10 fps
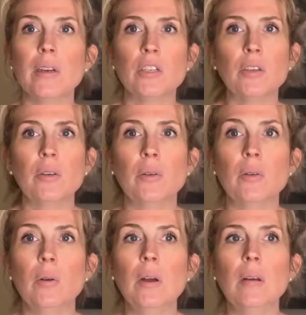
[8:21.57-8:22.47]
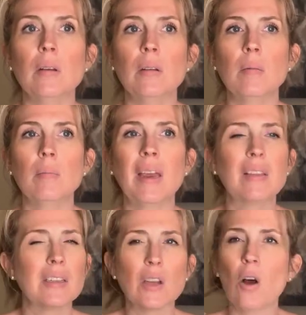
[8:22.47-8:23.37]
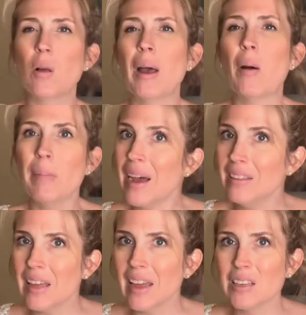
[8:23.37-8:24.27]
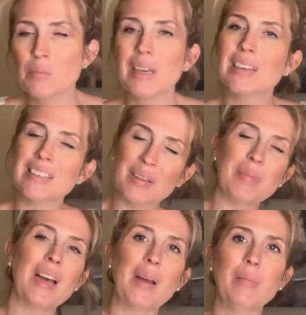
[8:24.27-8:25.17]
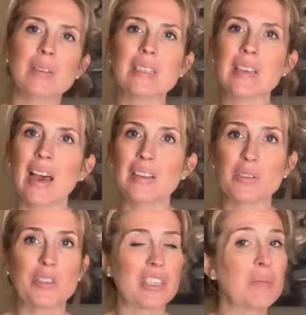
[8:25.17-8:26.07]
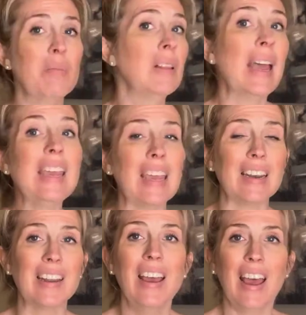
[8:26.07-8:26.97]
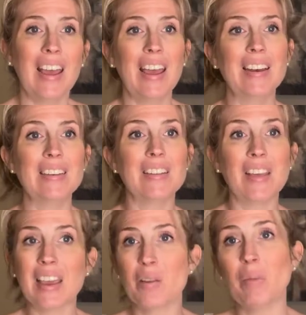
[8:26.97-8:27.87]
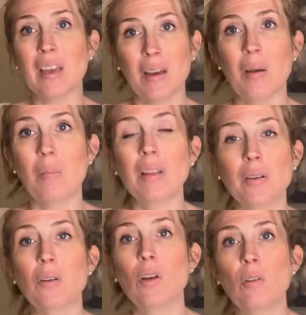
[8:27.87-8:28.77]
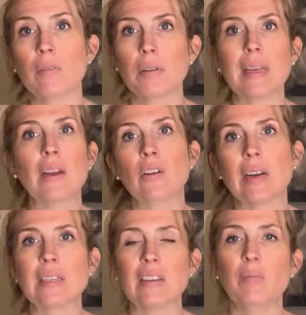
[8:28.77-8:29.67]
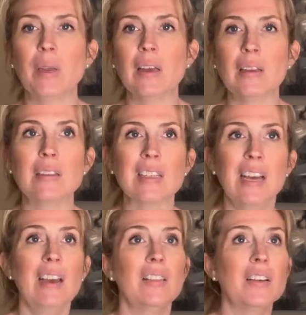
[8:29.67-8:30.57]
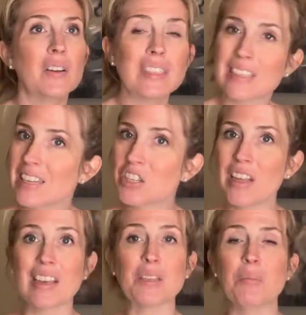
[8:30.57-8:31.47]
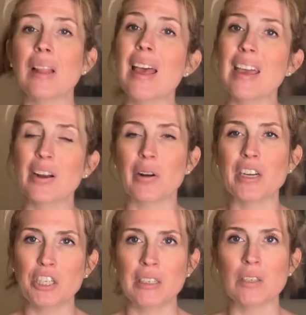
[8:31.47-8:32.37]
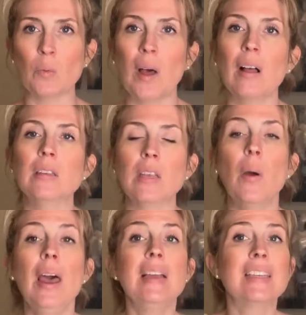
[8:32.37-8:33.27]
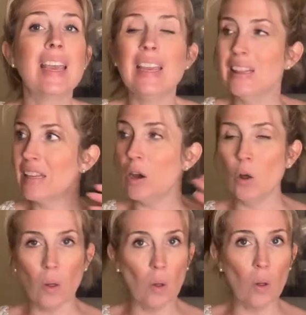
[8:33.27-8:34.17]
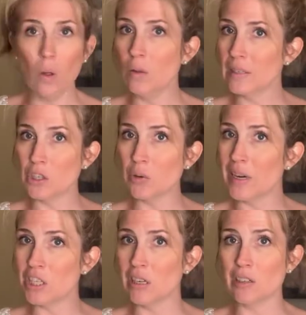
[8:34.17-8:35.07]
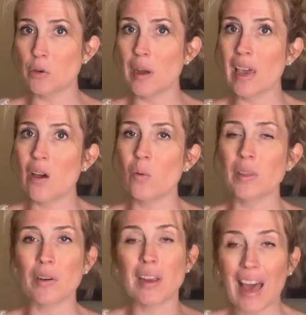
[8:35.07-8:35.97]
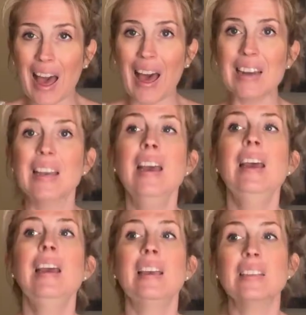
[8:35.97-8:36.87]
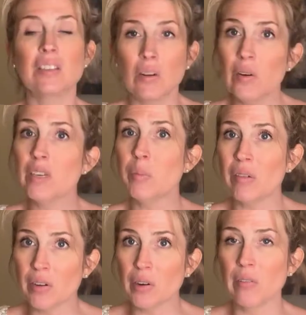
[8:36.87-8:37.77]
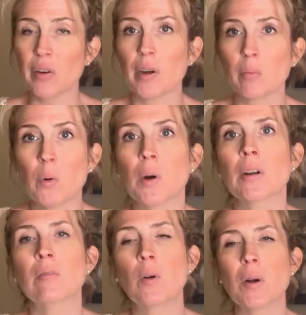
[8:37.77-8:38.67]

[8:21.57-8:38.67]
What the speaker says: want to make this all about bad things, because sometimes cats are just playing and they can become a little overly aggressive, because there is a such thing as play aggression as well. So taking the whole situation into account with your cat is going to be very, very important. Of